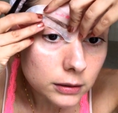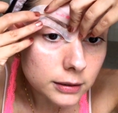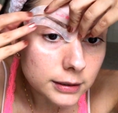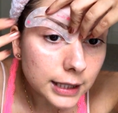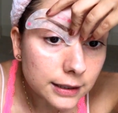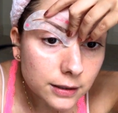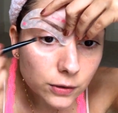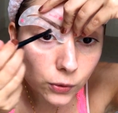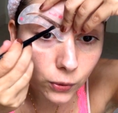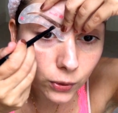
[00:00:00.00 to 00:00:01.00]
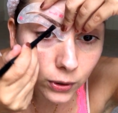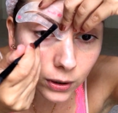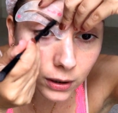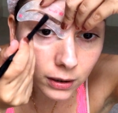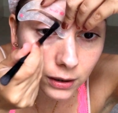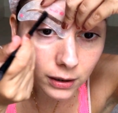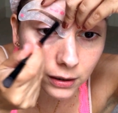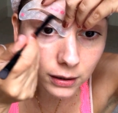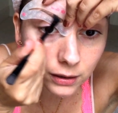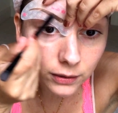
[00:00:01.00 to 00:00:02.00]
stencil
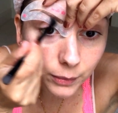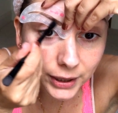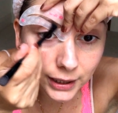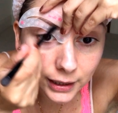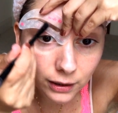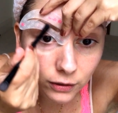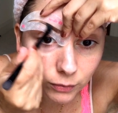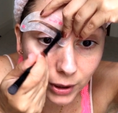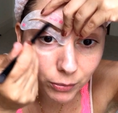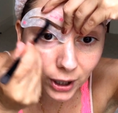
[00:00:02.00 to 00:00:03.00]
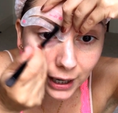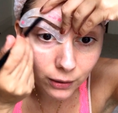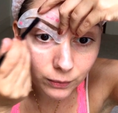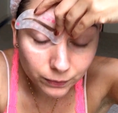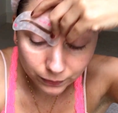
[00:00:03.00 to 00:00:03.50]
the beginning of my brow.